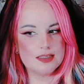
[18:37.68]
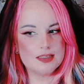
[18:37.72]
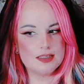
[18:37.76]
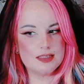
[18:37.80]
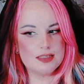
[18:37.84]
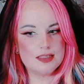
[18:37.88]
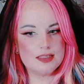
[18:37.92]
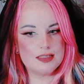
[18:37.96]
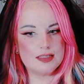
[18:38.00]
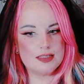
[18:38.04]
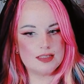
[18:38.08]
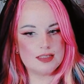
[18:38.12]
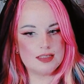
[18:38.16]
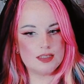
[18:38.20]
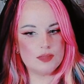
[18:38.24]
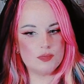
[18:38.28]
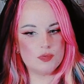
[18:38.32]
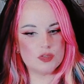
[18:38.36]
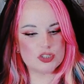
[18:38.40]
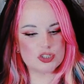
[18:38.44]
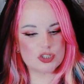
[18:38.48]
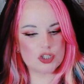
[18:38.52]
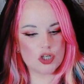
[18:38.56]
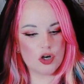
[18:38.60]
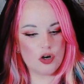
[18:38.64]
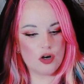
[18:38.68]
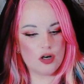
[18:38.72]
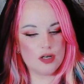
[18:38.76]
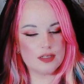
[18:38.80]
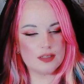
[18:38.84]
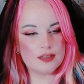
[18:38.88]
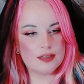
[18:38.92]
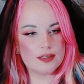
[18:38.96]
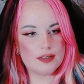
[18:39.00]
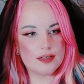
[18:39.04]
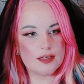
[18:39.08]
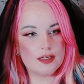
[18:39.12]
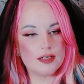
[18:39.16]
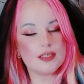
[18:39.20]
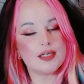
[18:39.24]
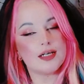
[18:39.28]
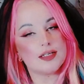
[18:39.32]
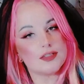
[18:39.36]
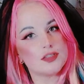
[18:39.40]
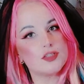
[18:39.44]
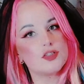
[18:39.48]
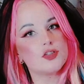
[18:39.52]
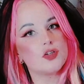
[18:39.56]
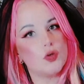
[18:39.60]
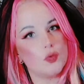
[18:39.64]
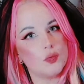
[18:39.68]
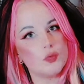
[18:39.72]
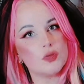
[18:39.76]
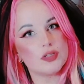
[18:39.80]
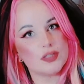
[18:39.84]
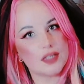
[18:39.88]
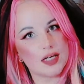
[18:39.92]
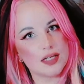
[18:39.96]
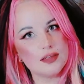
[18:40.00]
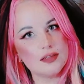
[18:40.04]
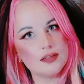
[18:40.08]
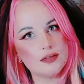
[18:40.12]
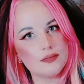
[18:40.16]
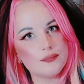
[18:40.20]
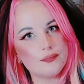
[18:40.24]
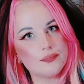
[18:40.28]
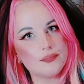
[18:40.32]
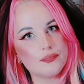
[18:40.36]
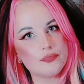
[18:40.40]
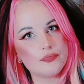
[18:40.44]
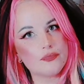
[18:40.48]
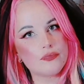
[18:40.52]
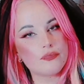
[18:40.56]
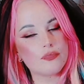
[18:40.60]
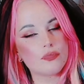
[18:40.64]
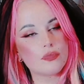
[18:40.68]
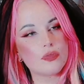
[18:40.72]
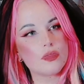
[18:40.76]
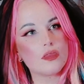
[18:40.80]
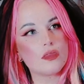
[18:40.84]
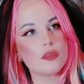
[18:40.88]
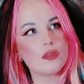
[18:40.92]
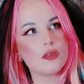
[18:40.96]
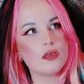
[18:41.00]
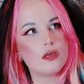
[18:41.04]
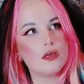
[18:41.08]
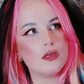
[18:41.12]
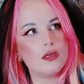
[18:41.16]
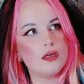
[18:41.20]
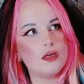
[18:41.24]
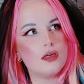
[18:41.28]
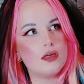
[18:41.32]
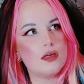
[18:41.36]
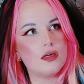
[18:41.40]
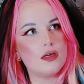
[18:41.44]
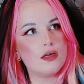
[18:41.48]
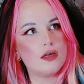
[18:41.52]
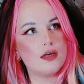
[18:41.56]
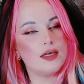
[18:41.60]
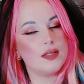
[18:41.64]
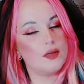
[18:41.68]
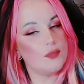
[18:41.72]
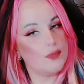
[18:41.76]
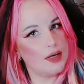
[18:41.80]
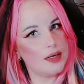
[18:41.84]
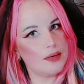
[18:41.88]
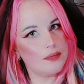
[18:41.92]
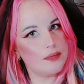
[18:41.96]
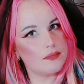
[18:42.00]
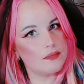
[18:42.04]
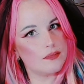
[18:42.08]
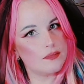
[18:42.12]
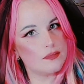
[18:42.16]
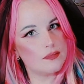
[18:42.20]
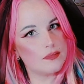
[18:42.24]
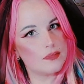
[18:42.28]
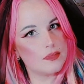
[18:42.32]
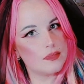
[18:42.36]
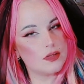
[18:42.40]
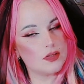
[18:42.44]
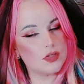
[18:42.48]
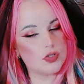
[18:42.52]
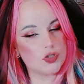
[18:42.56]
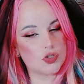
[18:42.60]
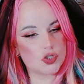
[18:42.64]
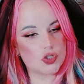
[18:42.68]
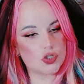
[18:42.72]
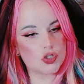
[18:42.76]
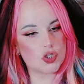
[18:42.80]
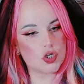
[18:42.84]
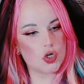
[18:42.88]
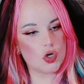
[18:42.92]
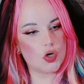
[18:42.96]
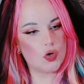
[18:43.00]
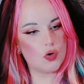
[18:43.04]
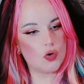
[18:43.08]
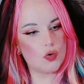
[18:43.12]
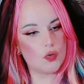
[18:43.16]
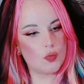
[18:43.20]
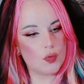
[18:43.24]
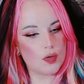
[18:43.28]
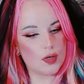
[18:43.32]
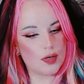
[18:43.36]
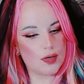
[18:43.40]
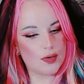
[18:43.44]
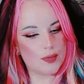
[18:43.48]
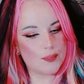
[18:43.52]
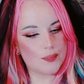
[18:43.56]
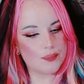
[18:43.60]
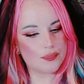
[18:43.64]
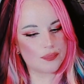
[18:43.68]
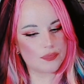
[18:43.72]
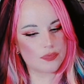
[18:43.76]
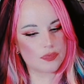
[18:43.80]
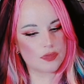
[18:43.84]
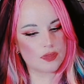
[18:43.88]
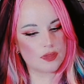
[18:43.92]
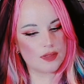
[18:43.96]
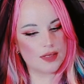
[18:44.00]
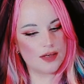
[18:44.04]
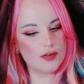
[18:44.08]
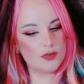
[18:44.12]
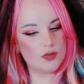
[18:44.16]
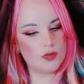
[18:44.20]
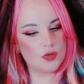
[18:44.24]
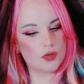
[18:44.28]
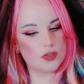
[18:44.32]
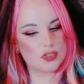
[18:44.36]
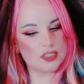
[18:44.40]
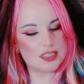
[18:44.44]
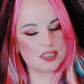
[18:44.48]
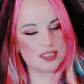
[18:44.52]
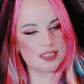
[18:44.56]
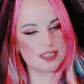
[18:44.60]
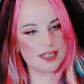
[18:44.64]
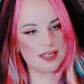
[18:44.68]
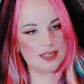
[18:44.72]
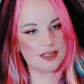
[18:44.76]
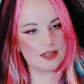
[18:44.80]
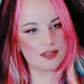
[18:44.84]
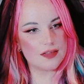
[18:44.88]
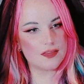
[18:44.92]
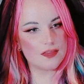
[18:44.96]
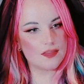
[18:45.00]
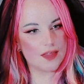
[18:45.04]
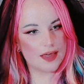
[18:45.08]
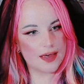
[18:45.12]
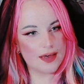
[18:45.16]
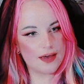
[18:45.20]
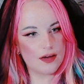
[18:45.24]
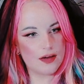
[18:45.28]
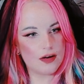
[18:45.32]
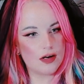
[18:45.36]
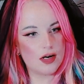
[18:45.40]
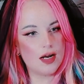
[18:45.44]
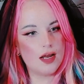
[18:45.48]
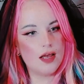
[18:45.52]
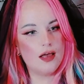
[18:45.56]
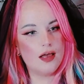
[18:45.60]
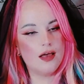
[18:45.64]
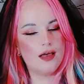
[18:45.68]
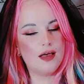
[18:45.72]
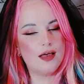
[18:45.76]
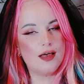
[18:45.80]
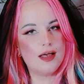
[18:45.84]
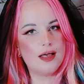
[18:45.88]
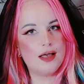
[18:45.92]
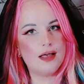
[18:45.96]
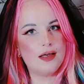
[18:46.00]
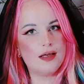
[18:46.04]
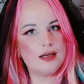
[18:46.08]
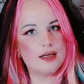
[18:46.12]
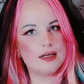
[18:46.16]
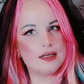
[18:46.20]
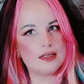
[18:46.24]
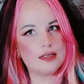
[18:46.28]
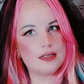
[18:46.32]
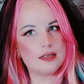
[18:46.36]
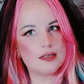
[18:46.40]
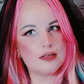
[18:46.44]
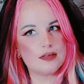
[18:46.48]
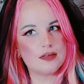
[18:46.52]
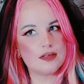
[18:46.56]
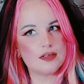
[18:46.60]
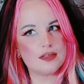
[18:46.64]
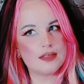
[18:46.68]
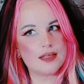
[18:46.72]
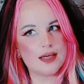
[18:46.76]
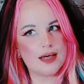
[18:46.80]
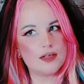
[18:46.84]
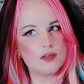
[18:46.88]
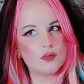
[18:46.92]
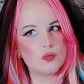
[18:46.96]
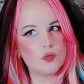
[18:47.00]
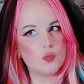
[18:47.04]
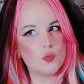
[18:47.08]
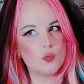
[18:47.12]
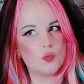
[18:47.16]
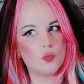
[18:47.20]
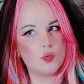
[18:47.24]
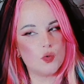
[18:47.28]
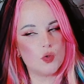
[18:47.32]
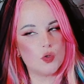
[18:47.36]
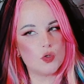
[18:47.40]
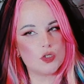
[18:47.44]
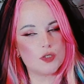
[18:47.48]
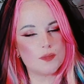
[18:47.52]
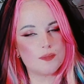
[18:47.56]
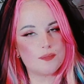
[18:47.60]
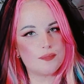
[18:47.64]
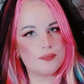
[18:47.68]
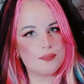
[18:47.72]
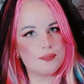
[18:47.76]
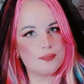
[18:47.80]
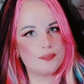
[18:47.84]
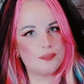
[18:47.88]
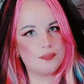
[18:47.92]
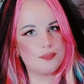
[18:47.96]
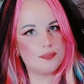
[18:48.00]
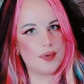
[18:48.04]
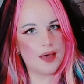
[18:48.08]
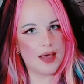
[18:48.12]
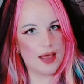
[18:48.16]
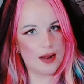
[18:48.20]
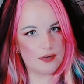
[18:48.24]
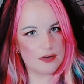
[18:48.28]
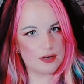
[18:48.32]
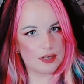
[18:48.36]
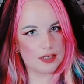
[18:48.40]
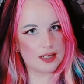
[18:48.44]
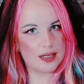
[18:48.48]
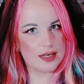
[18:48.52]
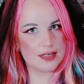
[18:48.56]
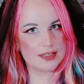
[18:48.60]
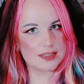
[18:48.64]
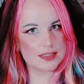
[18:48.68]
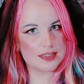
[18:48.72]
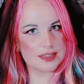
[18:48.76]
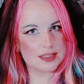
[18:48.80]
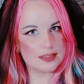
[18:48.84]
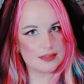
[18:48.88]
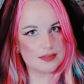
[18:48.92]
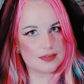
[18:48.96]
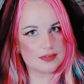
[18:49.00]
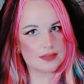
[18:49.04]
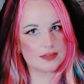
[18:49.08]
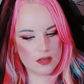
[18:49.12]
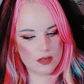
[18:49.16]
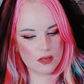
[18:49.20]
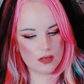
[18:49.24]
It was called gastkotan. Anyway, so yeah, you could stick it in there and that would paralyze it.